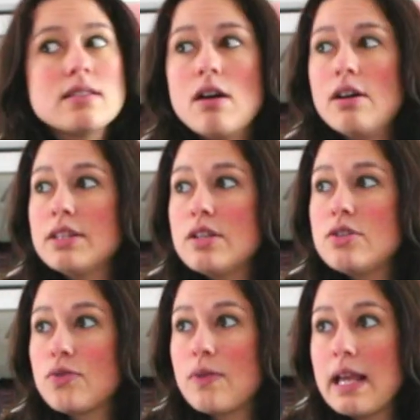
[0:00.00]
on the
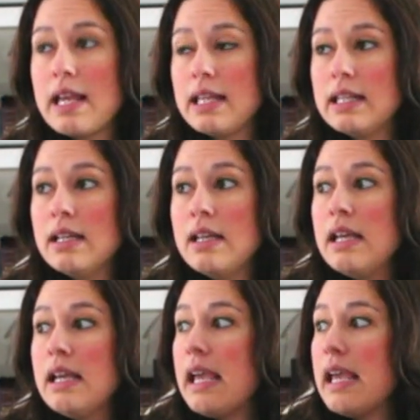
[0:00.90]
train,
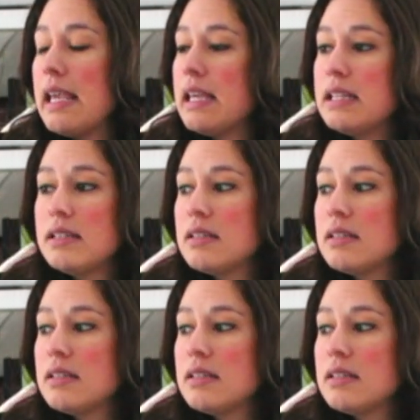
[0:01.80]
in,